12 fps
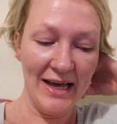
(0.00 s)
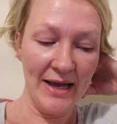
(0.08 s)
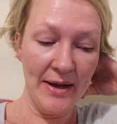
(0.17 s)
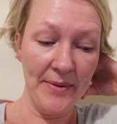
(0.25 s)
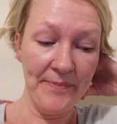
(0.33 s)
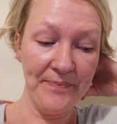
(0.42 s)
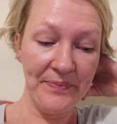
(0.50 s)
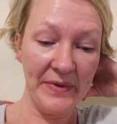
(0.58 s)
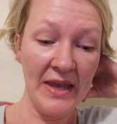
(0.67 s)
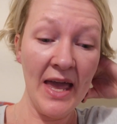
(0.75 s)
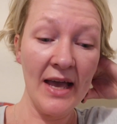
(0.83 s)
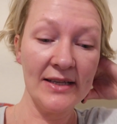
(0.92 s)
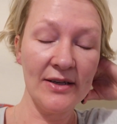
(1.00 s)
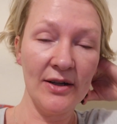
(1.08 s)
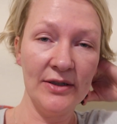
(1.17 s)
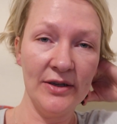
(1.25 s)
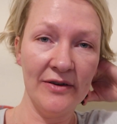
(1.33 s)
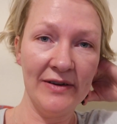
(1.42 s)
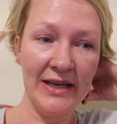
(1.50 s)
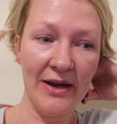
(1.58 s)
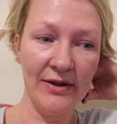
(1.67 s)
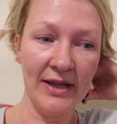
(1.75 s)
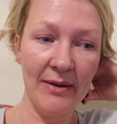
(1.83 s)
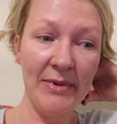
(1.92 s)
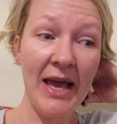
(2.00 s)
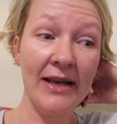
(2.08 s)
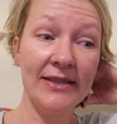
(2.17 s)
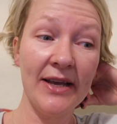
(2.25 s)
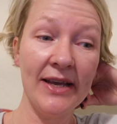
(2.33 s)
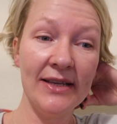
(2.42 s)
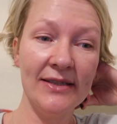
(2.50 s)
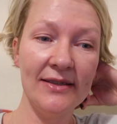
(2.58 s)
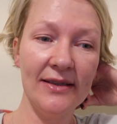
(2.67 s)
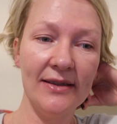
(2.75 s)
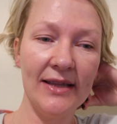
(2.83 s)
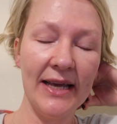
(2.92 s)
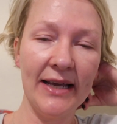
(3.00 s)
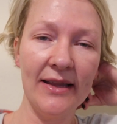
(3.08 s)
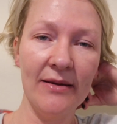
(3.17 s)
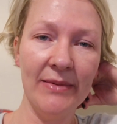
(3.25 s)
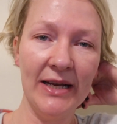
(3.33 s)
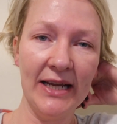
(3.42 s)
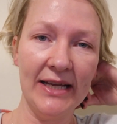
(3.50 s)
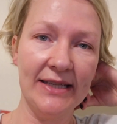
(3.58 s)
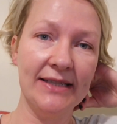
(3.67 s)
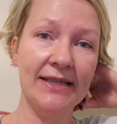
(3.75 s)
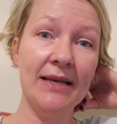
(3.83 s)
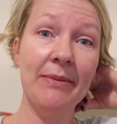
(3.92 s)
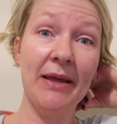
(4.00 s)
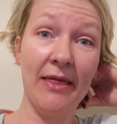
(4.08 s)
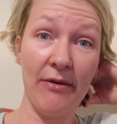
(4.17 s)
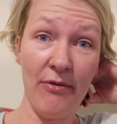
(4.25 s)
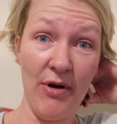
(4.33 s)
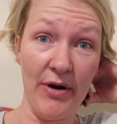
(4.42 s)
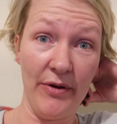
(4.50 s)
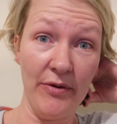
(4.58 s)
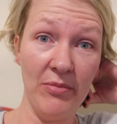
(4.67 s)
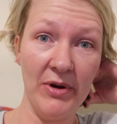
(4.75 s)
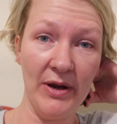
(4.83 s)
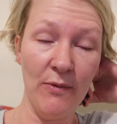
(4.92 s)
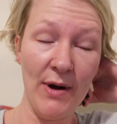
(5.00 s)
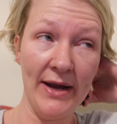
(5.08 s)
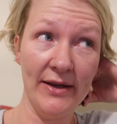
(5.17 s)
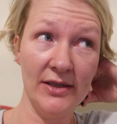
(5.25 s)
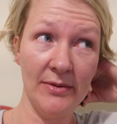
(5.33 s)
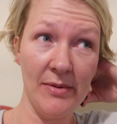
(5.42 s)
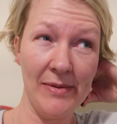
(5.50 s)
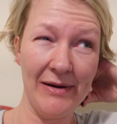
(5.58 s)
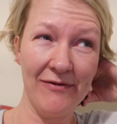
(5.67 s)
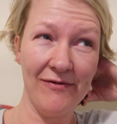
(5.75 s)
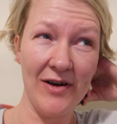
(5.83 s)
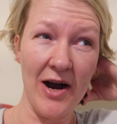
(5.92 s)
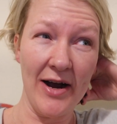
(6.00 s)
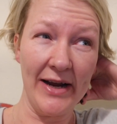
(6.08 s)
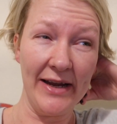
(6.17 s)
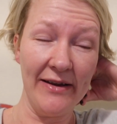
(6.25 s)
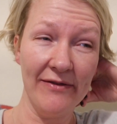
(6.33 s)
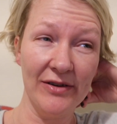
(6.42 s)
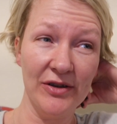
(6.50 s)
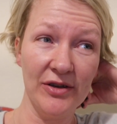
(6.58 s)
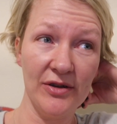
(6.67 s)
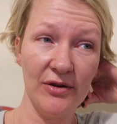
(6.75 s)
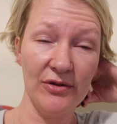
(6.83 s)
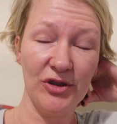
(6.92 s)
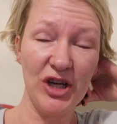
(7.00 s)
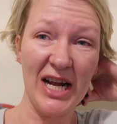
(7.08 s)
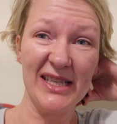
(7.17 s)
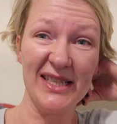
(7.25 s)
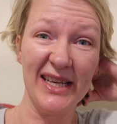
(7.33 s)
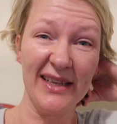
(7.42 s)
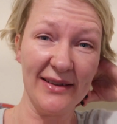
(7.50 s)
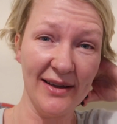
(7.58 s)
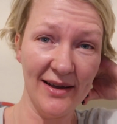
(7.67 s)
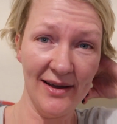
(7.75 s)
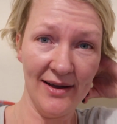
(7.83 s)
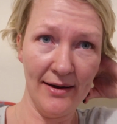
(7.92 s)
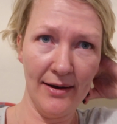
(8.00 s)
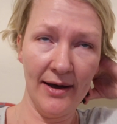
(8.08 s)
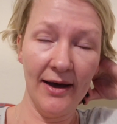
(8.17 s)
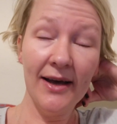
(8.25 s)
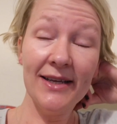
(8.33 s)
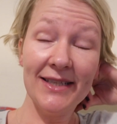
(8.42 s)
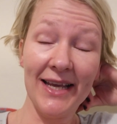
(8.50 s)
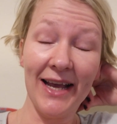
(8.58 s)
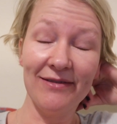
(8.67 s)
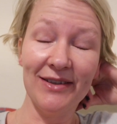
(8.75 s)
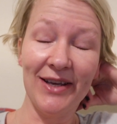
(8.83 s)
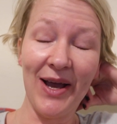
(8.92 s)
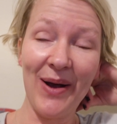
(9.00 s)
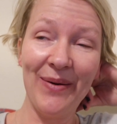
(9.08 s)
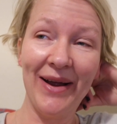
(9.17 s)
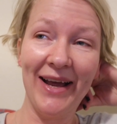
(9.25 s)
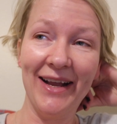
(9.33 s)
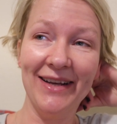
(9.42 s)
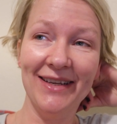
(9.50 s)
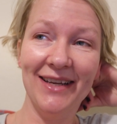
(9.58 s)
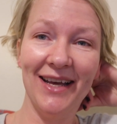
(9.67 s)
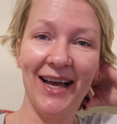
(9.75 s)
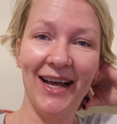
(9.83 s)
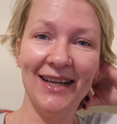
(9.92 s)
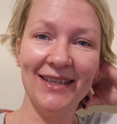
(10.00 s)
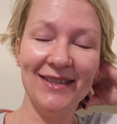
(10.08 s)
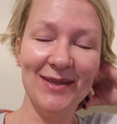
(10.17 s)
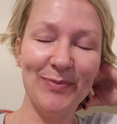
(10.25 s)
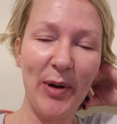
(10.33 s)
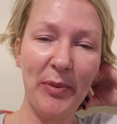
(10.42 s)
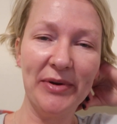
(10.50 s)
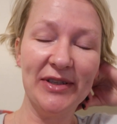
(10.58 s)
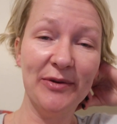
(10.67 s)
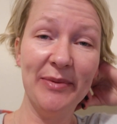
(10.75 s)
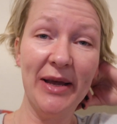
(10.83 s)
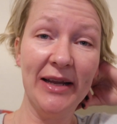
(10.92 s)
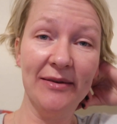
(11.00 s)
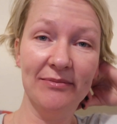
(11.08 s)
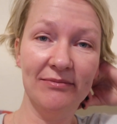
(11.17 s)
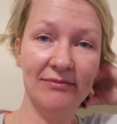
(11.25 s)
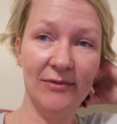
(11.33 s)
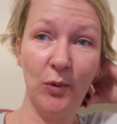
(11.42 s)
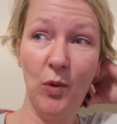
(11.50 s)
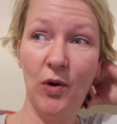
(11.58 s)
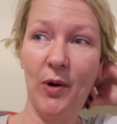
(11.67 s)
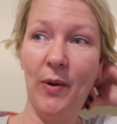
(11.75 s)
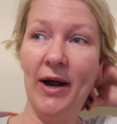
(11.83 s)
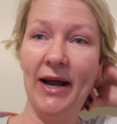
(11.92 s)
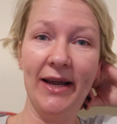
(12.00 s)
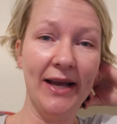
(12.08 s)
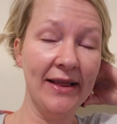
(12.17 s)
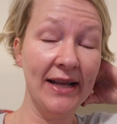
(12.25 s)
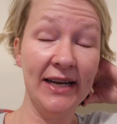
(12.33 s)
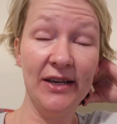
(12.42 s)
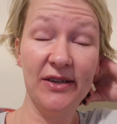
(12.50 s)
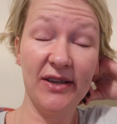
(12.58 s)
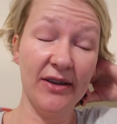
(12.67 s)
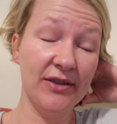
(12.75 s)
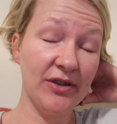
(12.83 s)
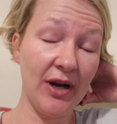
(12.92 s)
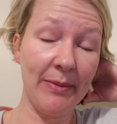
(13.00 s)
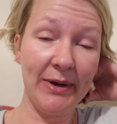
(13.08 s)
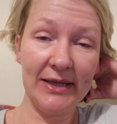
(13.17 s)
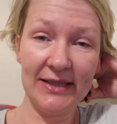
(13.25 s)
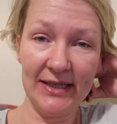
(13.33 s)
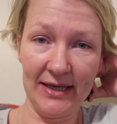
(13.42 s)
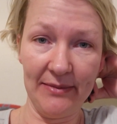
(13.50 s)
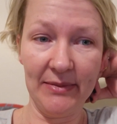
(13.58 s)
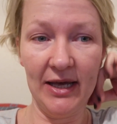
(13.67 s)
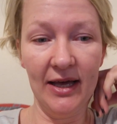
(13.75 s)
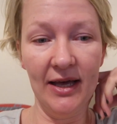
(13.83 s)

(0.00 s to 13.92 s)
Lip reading: So I'll do a video on that. Yeah, so his thing at the minute is sleeping through, but he wakes up about 5 and just starts chatting. So you have to go in and just pop his dummy in and walk away, and then he just goes straight back to sleep.